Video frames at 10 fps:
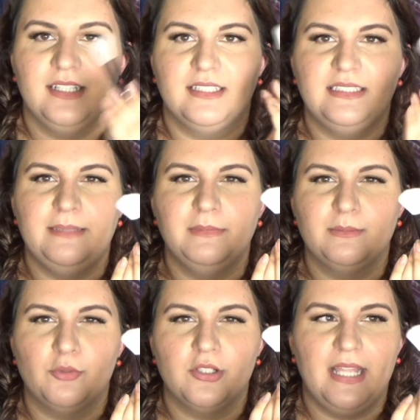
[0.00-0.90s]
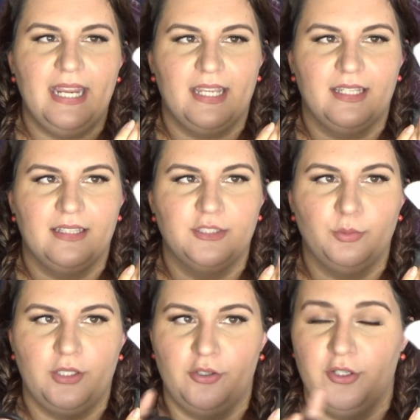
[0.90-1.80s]
This seems more like this
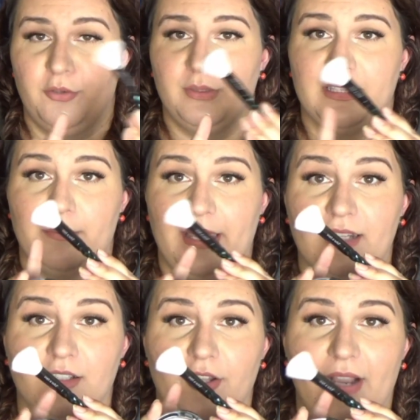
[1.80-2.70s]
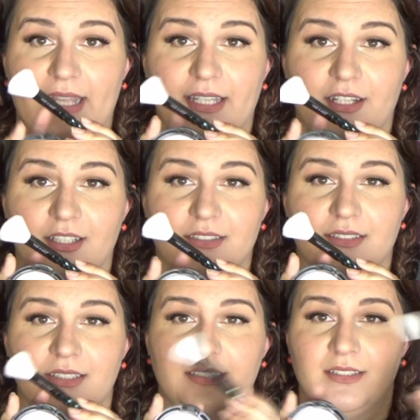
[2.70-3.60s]
would go good with the Mega Glow
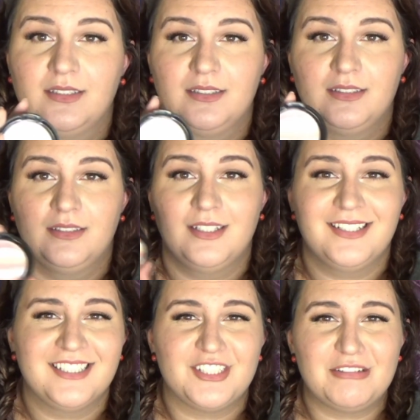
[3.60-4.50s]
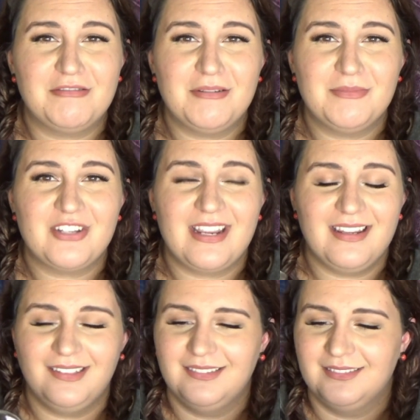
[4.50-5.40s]
highlighters. Do you know what I'm
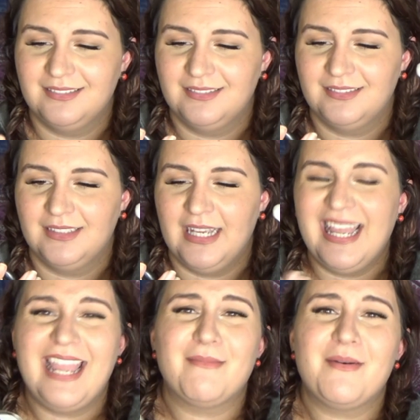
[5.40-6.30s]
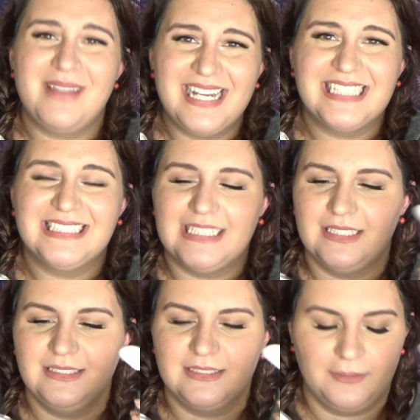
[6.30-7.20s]
saying? Am I making
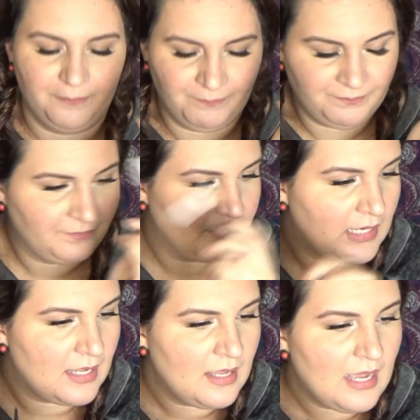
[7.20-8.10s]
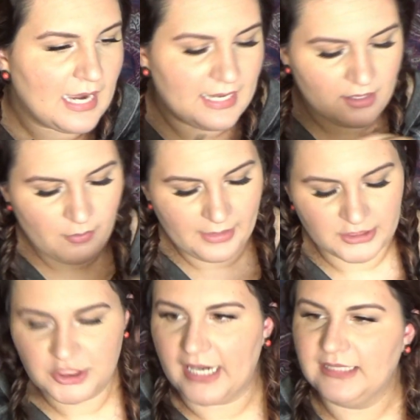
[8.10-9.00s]
sense? I kind of
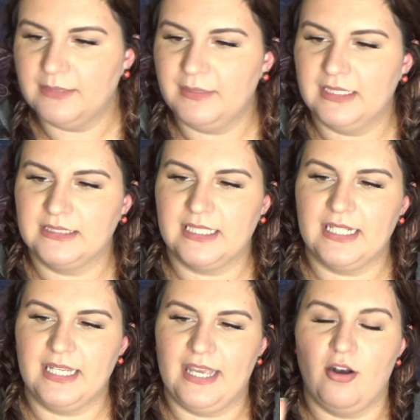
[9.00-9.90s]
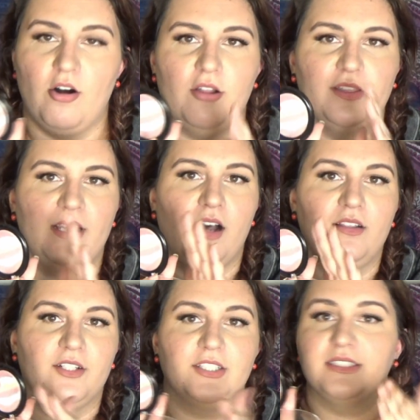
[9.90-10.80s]
want to try something that's going to get all the
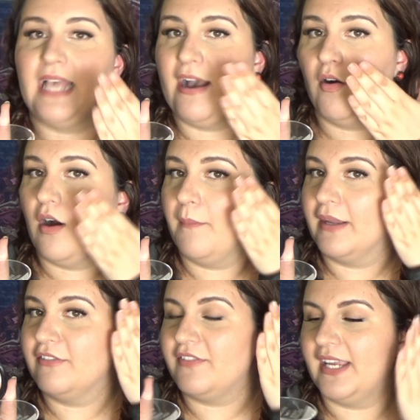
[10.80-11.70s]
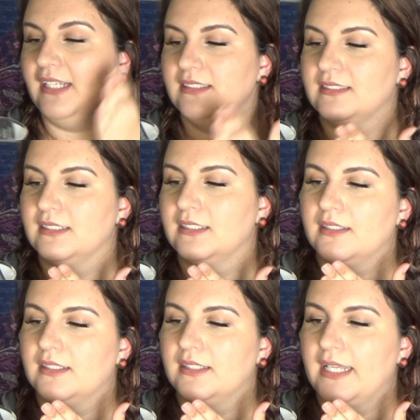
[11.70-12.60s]
colors out on my face
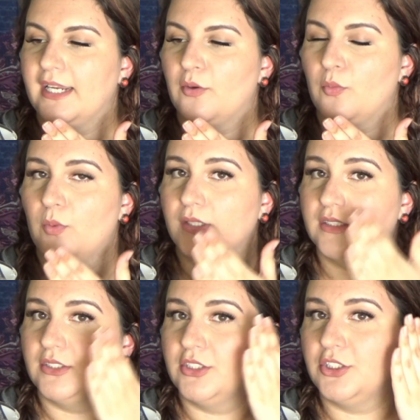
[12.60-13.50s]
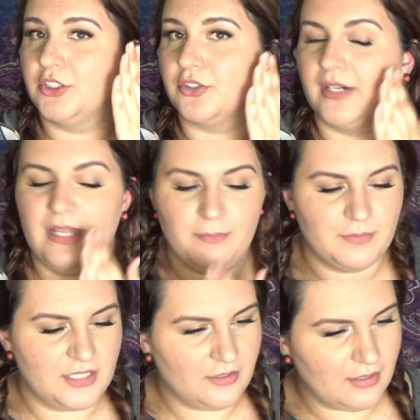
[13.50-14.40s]
in like one strip.
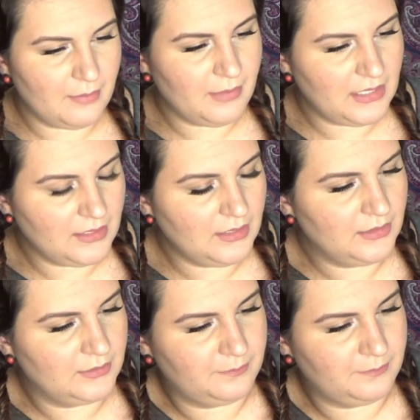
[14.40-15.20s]
Do you know what I mean?